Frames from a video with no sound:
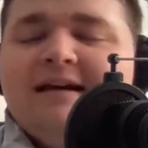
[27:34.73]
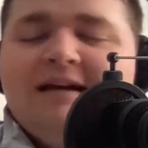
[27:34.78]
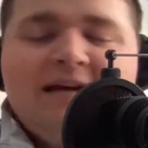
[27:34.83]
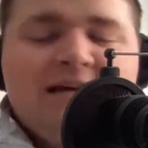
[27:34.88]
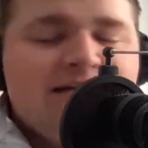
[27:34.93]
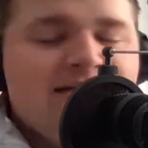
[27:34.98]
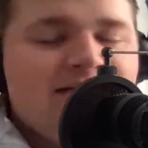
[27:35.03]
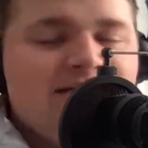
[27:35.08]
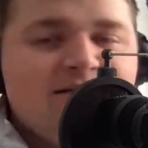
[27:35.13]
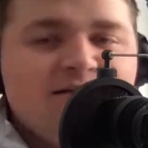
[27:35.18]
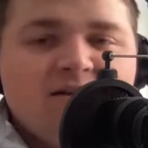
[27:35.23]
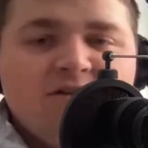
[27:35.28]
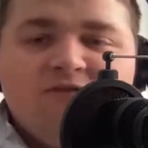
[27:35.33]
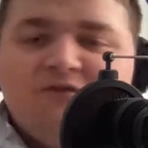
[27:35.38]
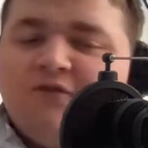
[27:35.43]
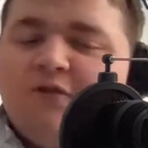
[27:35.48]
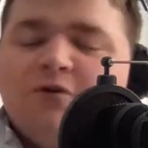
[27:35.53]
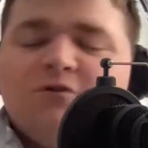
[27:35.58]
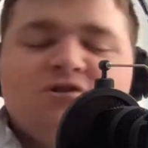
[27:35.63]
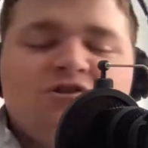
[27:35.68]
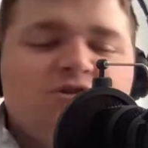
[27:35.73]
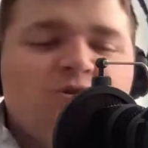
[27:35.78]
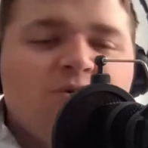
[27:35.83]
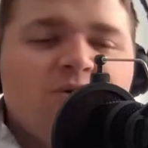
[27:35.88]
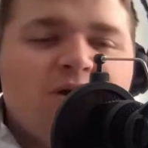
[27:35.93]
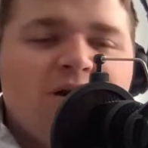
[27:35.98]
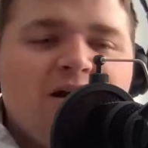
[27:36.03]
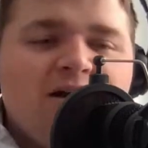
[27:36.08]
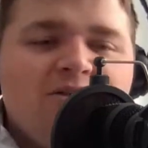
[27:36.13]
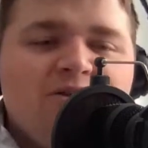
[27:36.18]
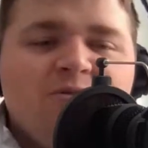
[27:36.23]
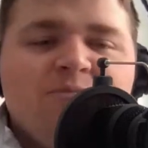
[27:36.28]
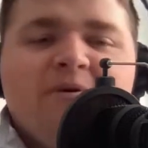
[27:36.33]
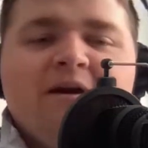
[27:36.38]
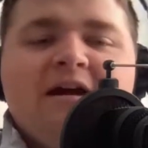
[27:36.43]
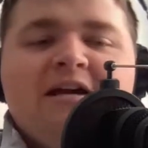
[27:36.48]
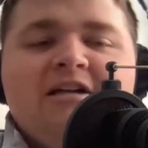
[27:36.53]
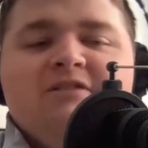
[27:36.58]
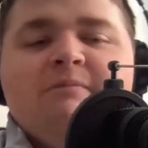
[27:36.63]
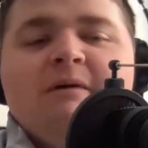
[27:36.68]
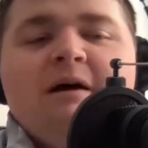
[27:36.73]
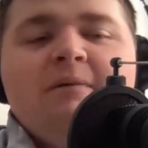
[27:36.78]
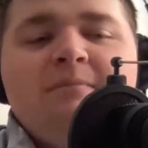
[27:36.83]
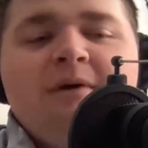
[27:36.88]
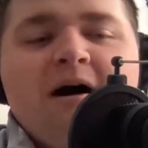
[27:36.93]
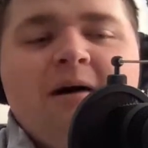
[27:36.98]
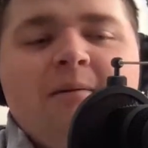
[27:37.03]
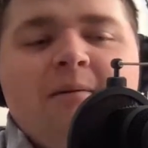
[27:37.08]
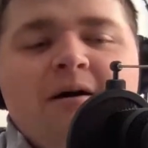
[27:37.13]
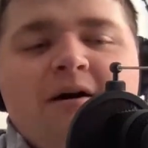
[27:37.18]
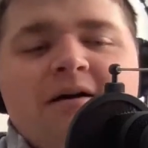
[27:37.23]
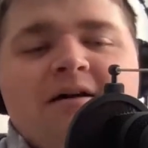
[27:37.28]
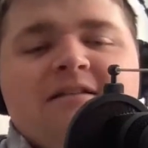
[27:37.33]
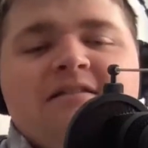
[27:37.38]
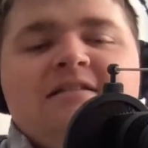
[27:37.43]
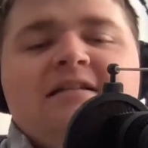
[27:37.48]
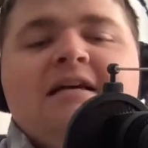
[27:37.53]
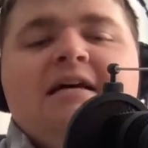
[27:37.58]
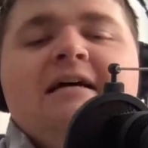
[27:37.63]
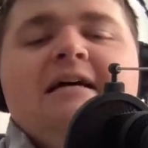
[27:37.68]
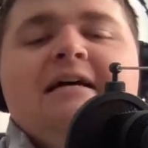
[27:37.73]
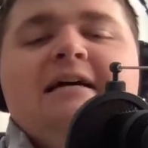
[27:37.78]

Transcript: It's the first story on their page about Bob Huggins